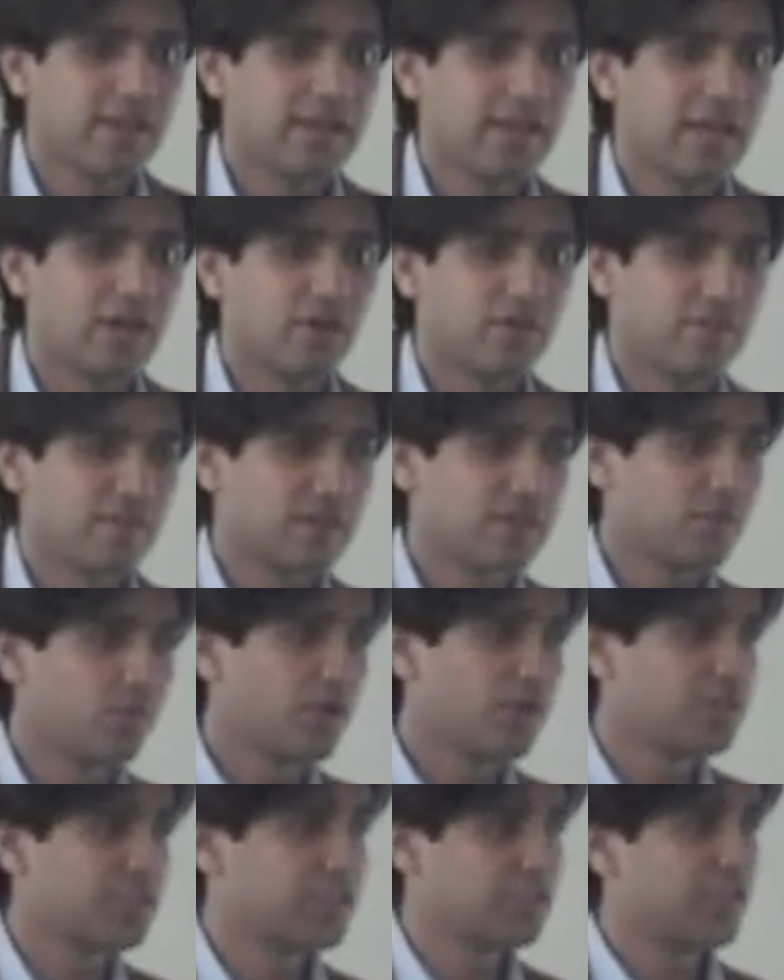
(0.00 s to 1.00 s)
Now, if a
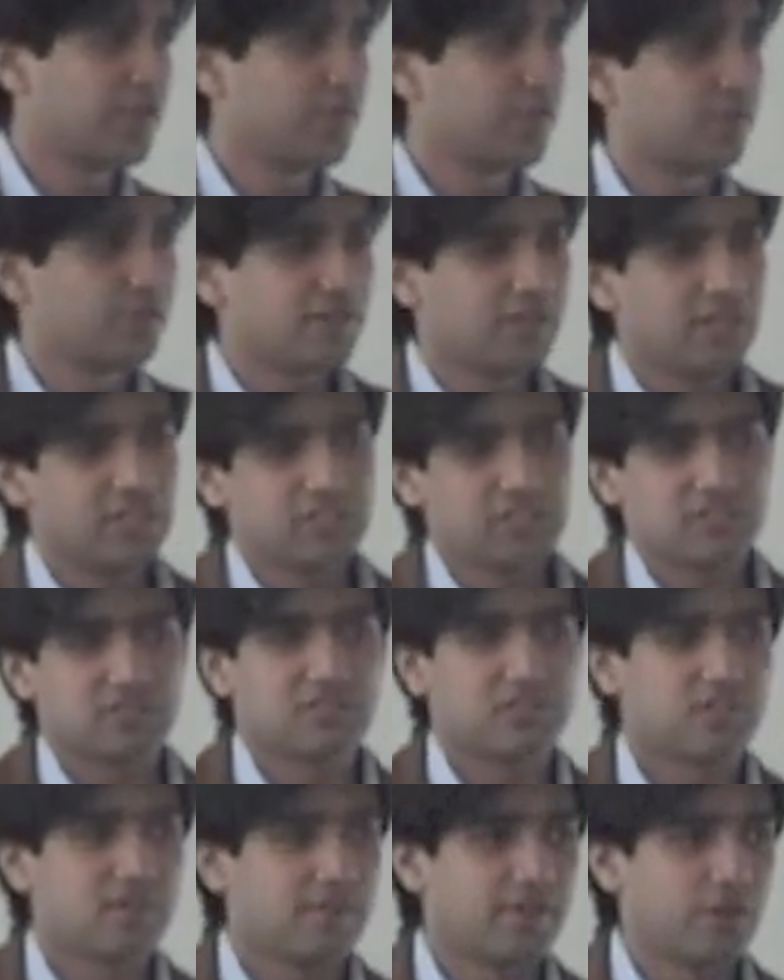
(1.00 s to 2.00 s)
conversion rate for
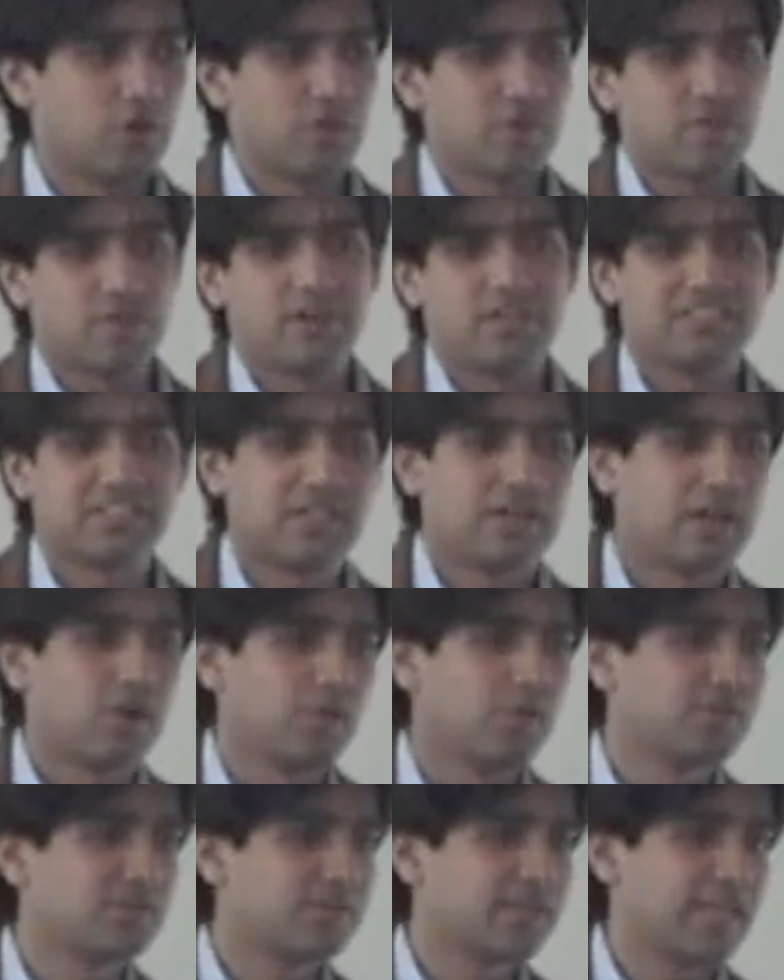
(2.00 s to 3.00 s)
traditional survey offer is
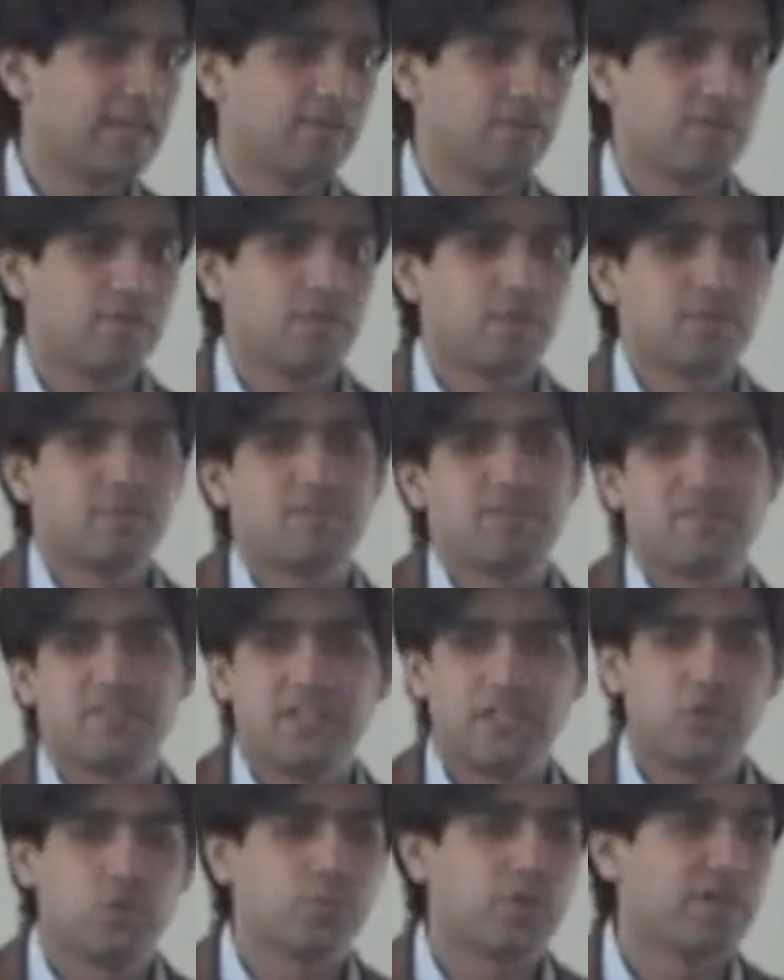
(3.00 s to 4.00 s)
around anywhere from
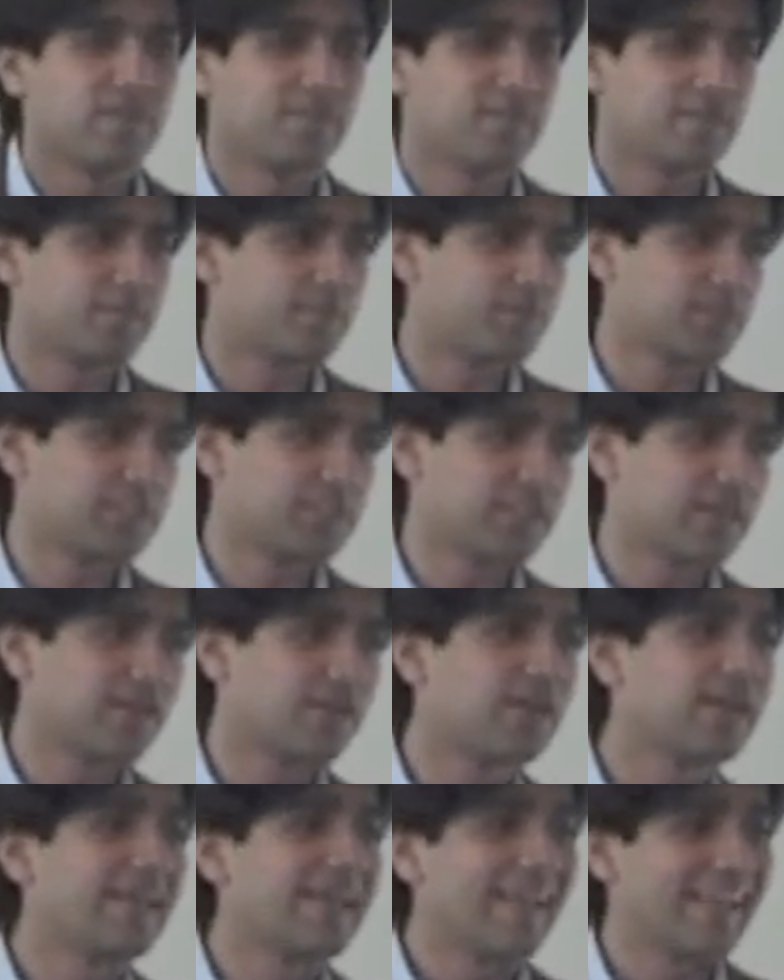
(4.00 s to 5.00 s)
15 to 25%,
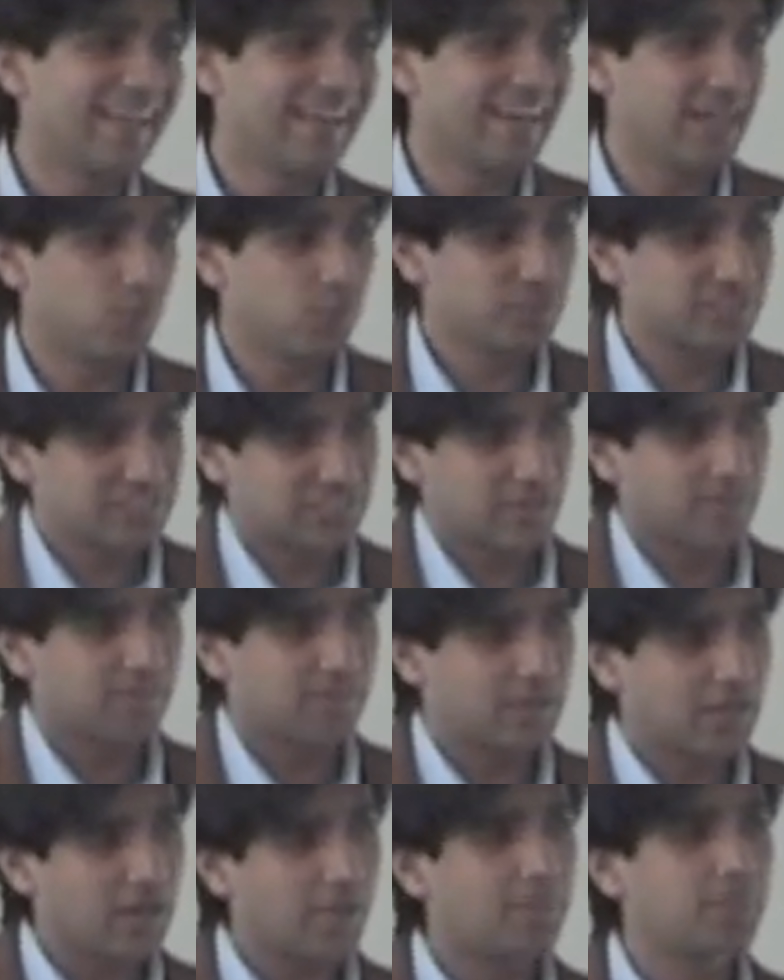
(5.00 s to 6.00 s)
it
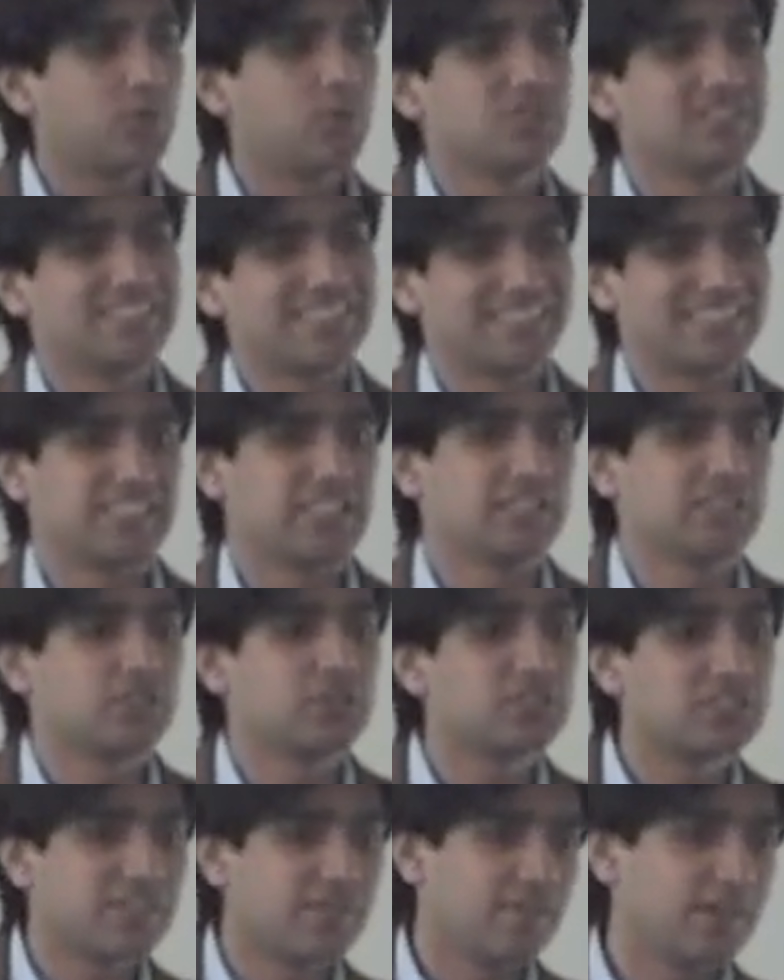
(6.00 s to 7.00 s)
jumped up to 60s
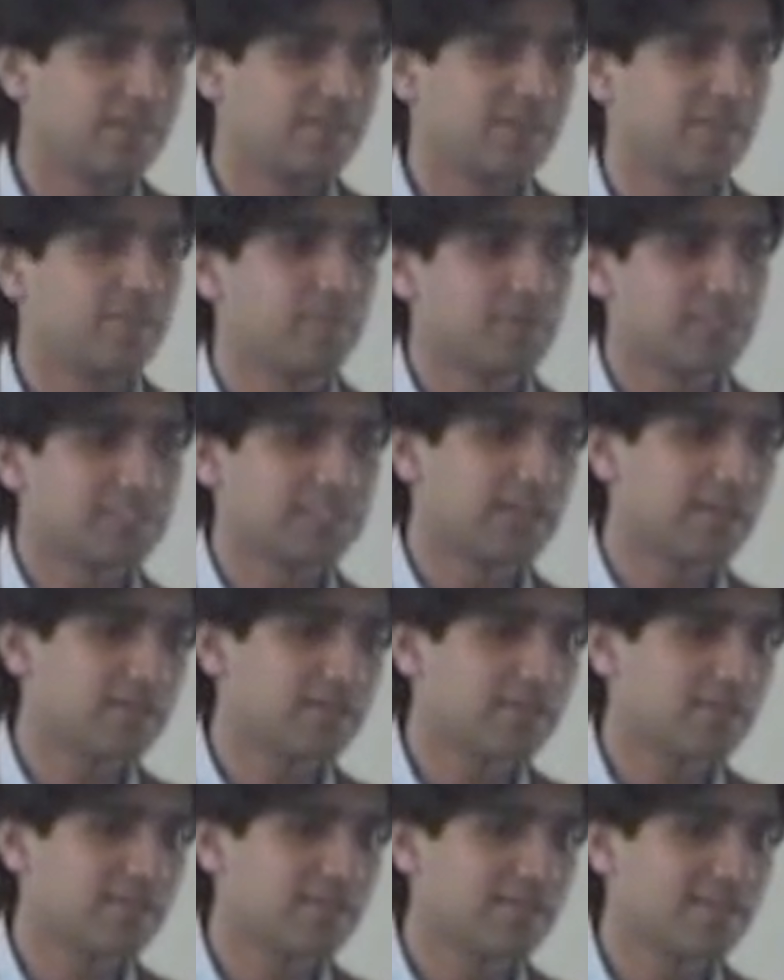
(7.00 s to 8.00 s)
to 75%.
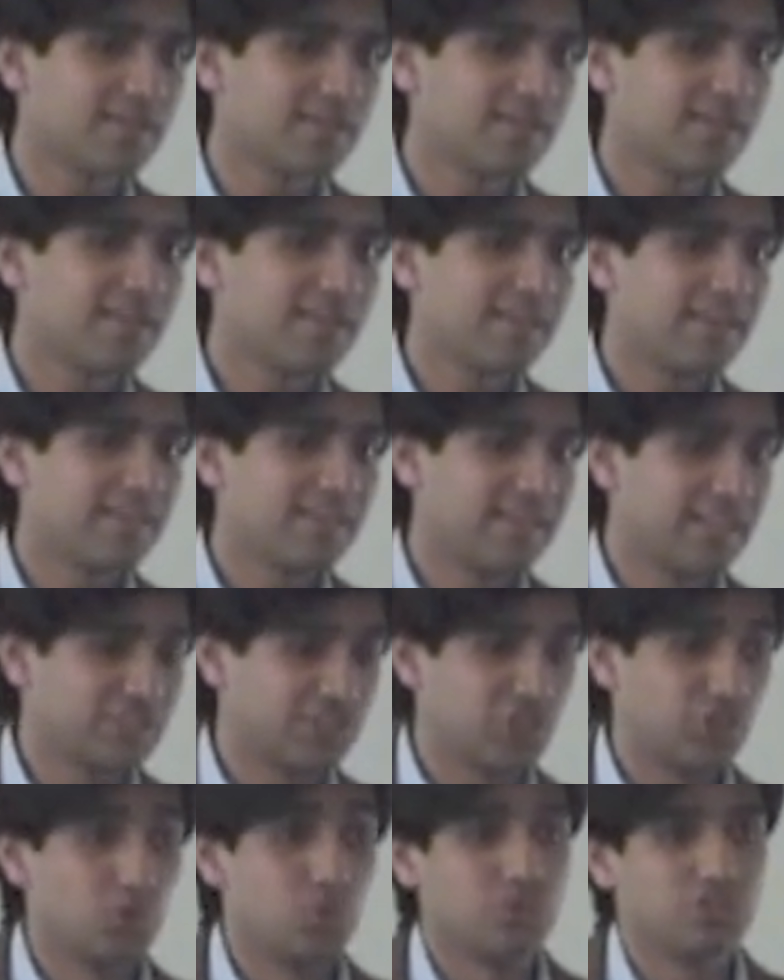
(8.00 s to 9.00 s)
And
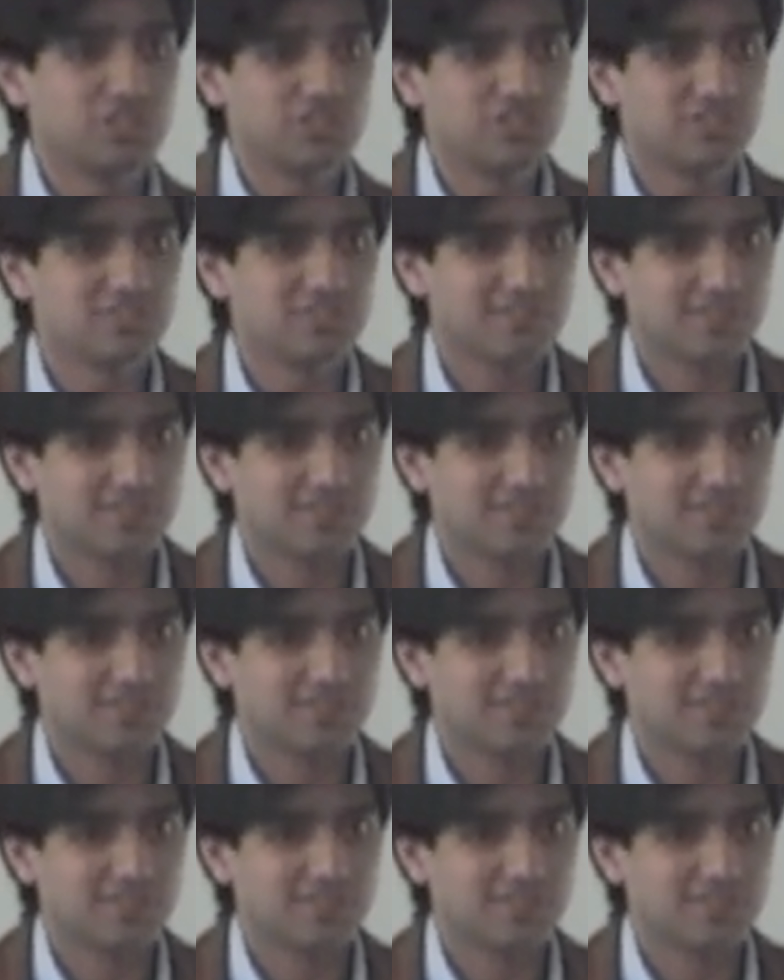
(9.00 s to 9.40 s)
that's huge.